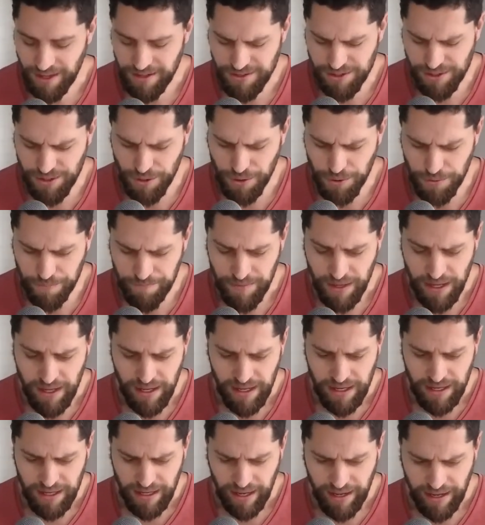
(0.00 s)
So
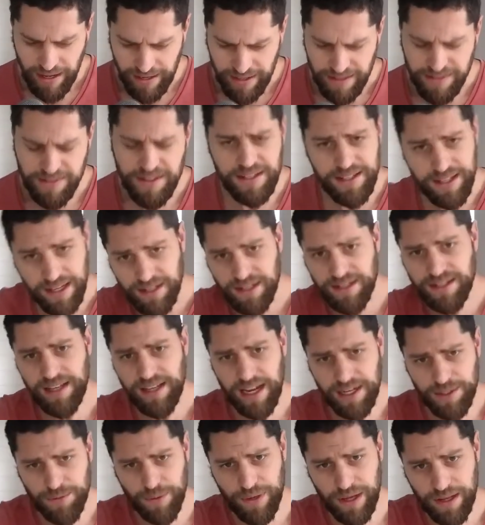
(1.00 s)
in this
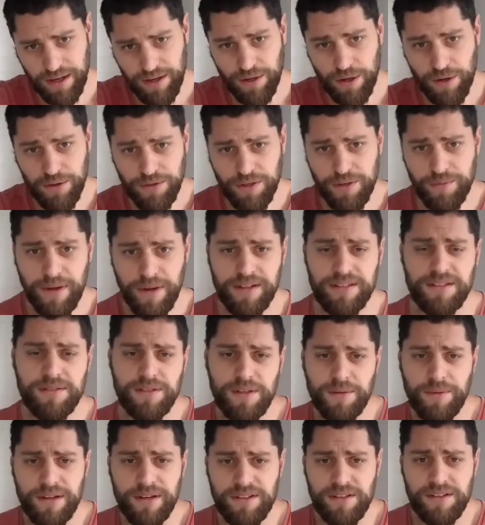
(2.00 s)
exercise, we're going to go through
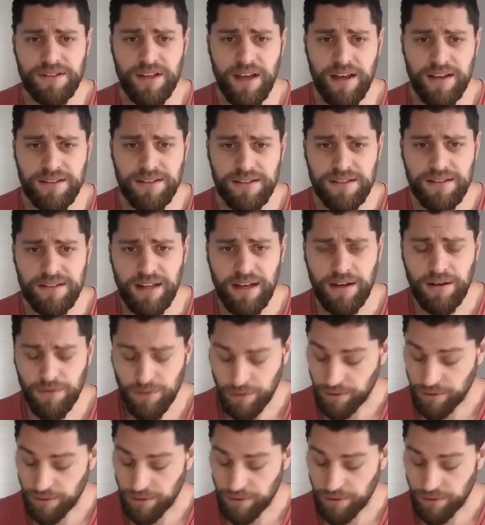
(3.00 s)
some exercises now,